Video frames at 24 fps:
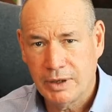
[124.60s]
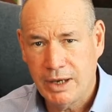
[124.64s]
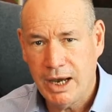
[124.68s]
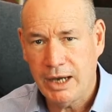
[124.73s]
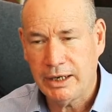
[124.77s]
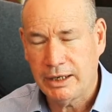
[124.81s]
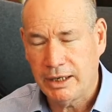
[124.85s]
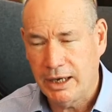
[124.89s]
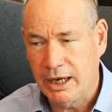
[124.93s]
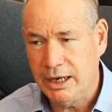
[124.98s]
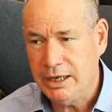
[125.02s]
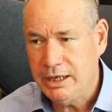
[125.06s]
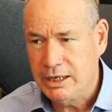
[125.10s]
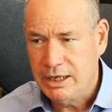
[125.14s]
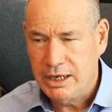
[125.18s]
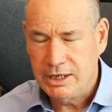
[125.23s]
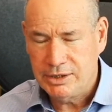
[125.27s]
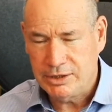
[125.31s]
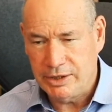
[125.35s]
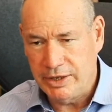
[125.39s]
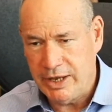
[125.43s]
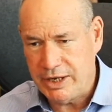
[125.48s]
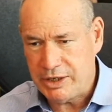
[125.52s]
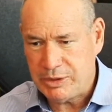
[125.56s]
Okay,
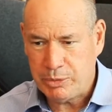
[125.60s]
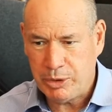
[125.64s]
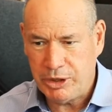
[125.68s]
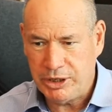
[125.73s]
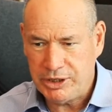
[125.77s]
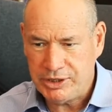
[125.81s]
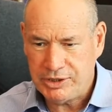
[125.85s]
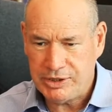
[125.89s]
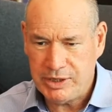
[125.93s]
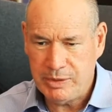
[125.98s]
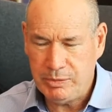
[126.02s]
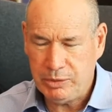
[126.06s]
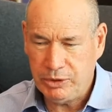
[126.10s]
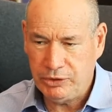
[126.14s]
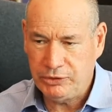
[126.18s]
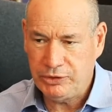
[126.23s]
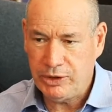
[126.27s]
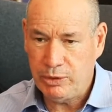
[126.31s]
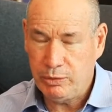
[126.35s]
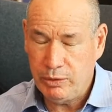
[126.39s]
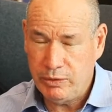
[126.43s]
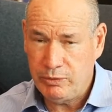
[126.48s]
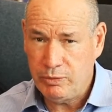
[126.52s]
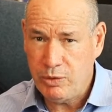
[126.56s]
so that's pretty simple.
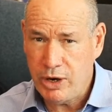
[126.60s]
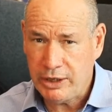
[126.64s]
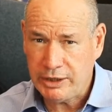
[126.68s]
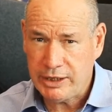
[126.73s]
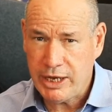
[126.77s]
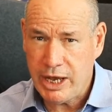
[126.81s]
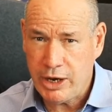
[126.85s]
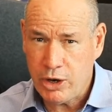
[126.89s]
So we've worked